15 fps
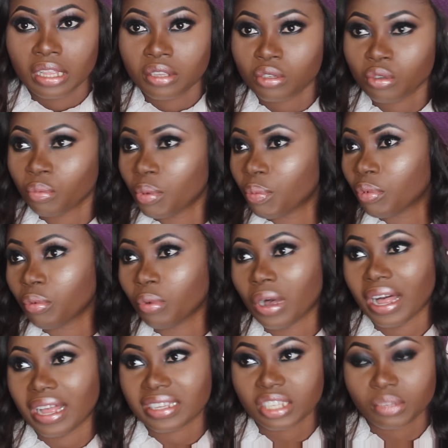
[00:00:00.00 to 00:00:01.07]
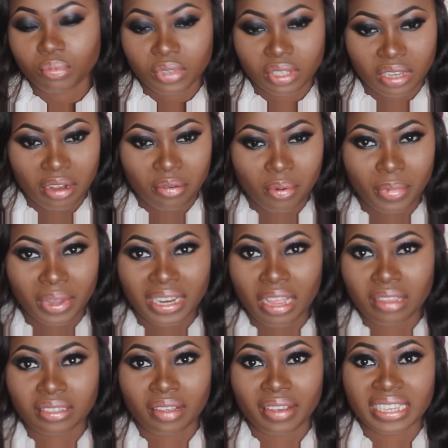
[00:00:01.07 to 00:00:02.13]
So people will ask me, I remember
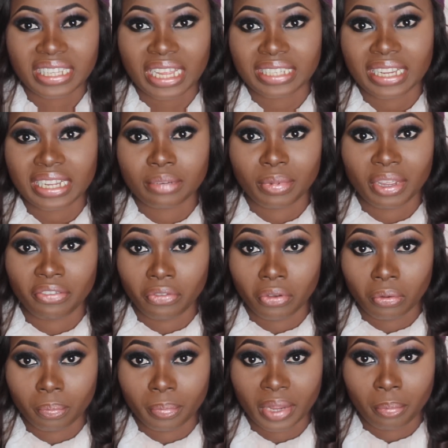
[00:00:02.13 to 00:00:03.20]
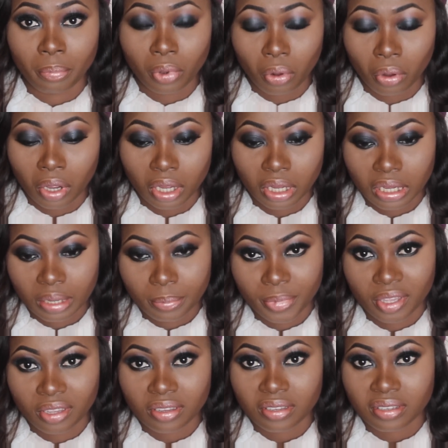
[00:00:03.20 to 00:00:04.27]
that was how I started my blog,
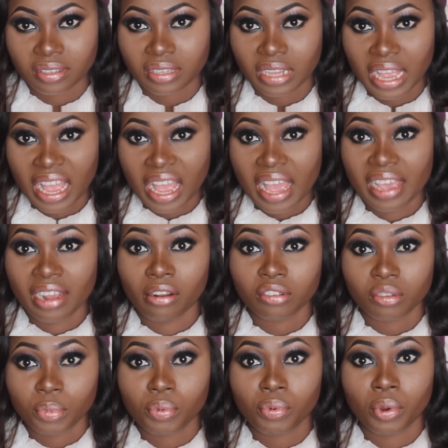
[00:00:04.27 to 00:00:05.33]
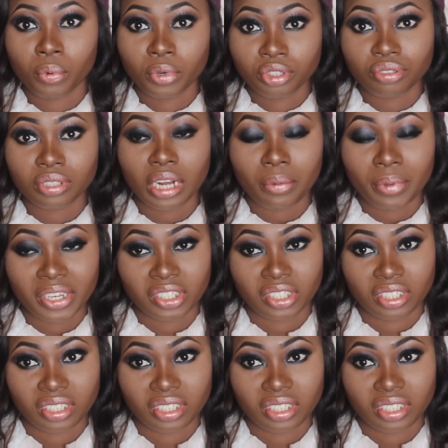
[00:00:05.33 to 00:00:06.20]
because a lot of people were wondering how I